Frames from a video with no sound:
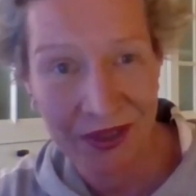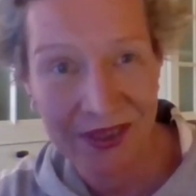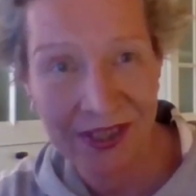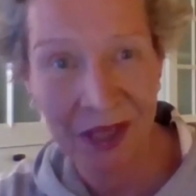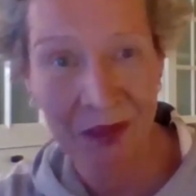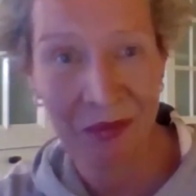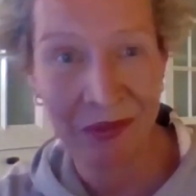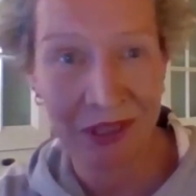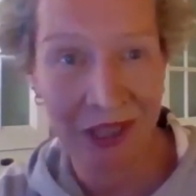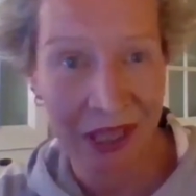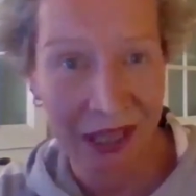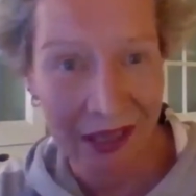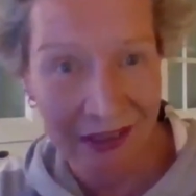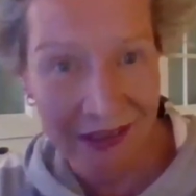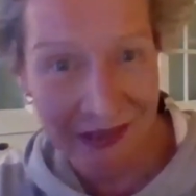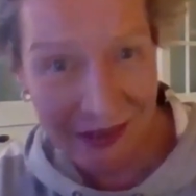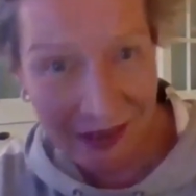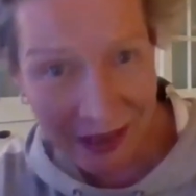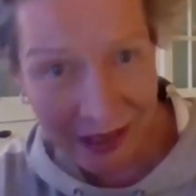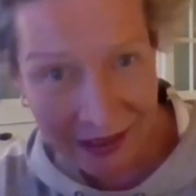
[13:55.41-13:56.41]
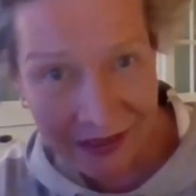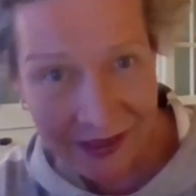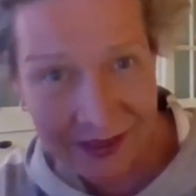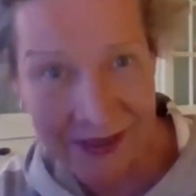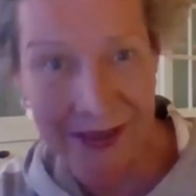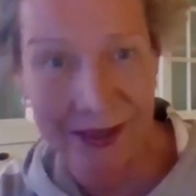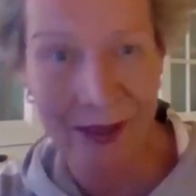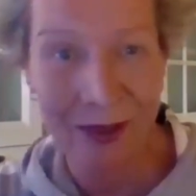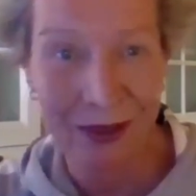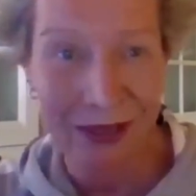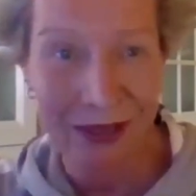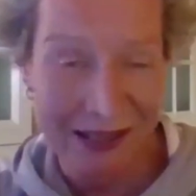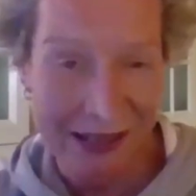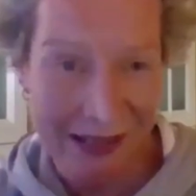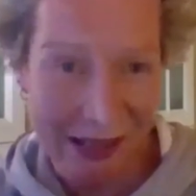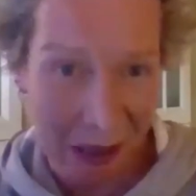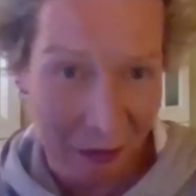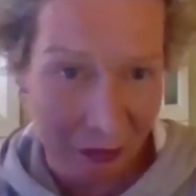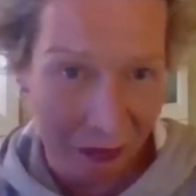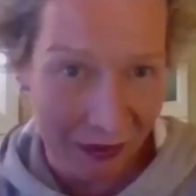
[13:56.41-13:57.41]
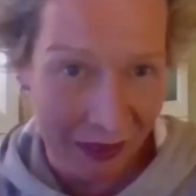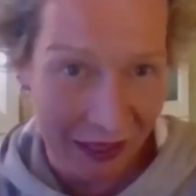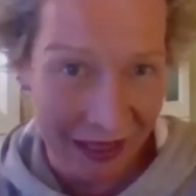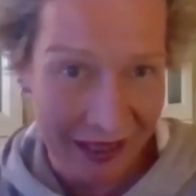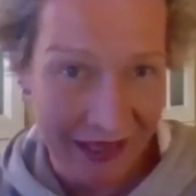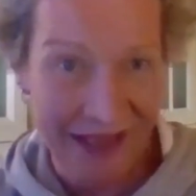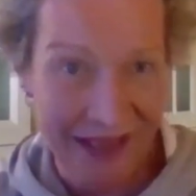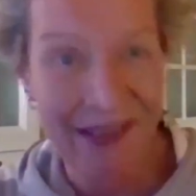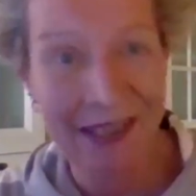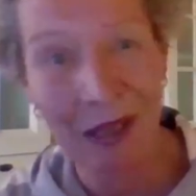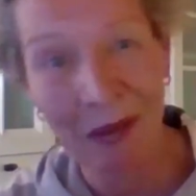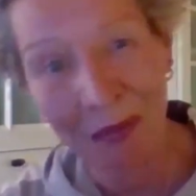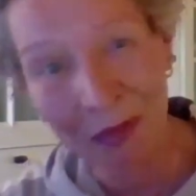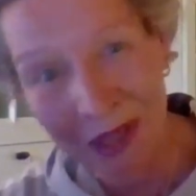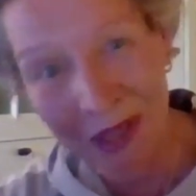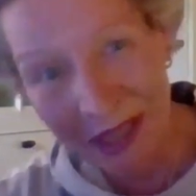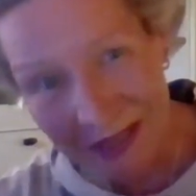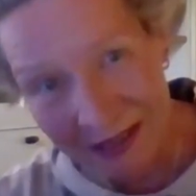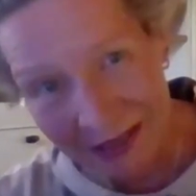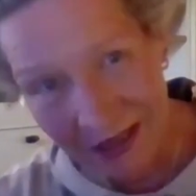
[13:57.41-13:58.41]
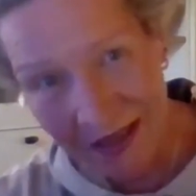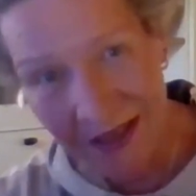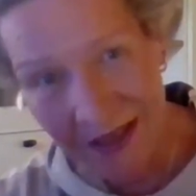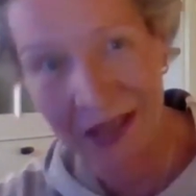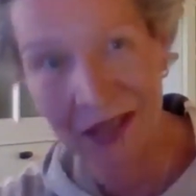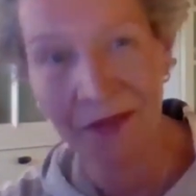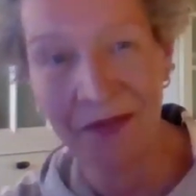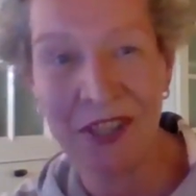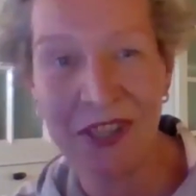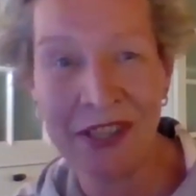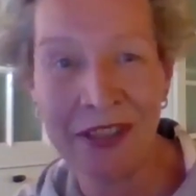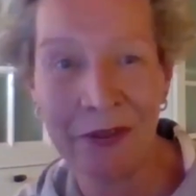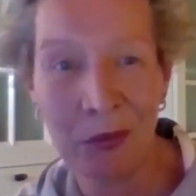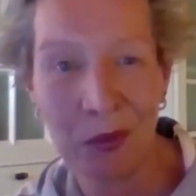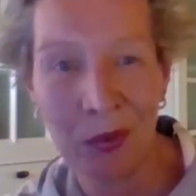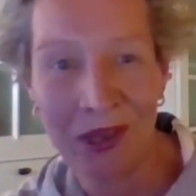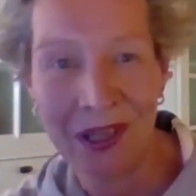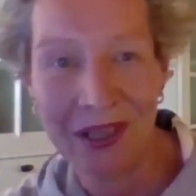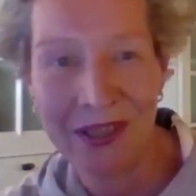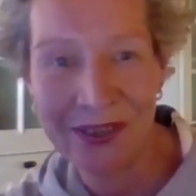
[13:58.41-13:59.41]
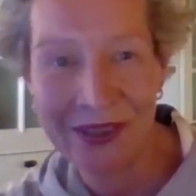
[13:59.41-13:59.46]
Somebody else is good at something and somebody's the innovative one.